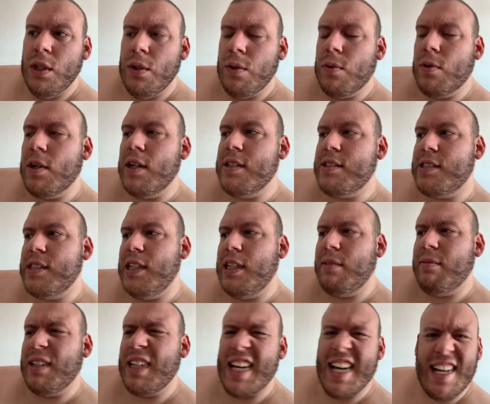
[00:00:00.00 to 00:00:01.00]
Or I see it,
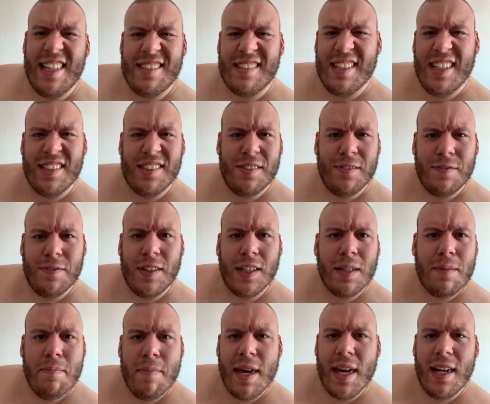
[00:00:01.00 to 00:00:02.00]
I'm like, it's not so
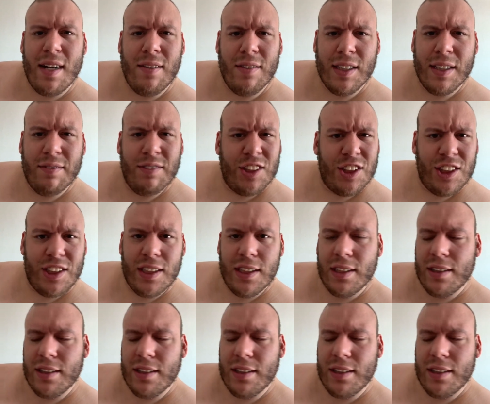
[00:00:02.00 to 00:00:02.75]
fucking bad. I don't give a shit.